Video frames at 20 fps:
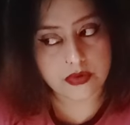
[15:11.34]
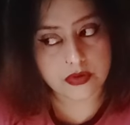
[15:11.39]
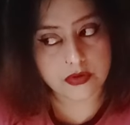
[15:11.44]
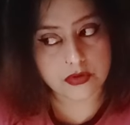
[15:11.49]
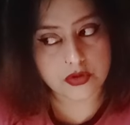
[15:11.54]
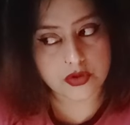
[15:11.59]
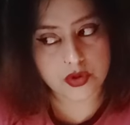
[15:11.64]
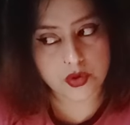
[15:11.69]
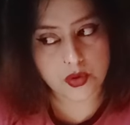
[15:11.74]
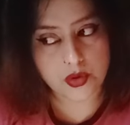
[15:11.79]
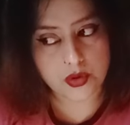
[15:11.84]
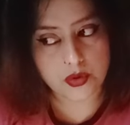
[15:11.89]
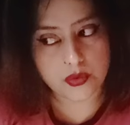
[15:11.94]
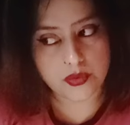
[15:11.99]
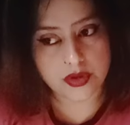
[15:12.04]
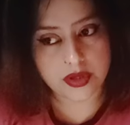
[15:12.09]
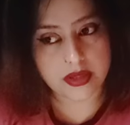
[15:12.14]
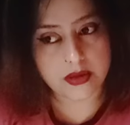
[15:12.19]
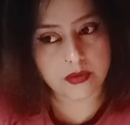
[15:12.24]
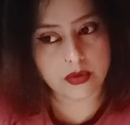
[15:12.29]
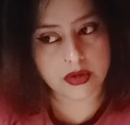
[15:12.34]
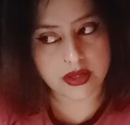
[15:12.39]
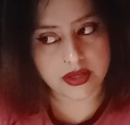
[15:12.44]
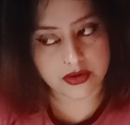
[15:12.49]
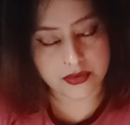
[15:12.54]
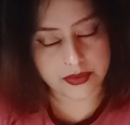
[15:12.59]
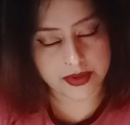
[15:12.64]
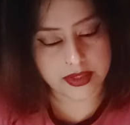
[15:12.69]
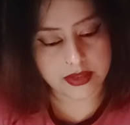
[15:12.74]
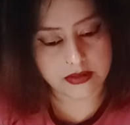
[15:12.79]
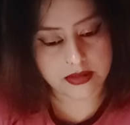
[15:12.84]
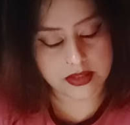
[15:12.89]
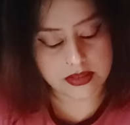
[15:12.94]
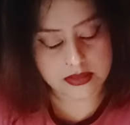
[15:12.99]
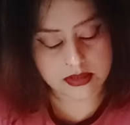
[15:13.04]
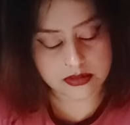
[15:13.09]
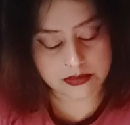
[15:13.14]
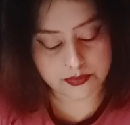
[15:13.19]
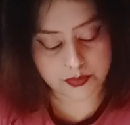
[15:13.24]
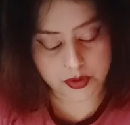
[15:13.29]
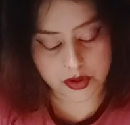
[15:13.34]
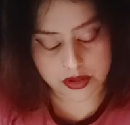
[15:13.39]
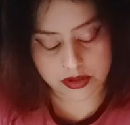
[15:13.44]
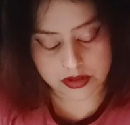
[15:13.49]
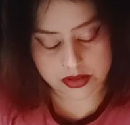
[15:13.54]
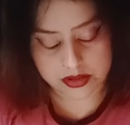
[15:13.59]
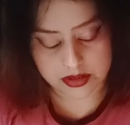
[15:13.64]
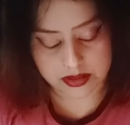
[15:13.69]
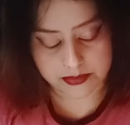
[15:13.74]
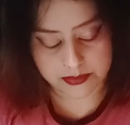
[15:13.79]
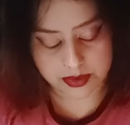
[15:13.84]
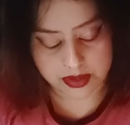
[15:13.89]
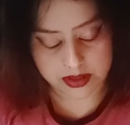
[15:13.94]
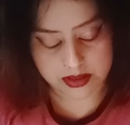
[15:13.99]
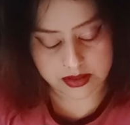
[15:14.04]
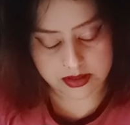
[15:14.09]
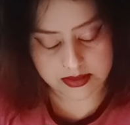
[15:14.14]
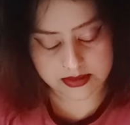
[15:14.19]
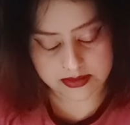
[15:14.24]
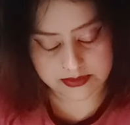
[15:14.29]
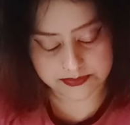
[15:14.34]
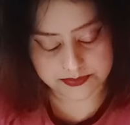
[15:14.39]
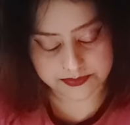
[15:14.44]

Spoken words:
do you really want to greet this person? Because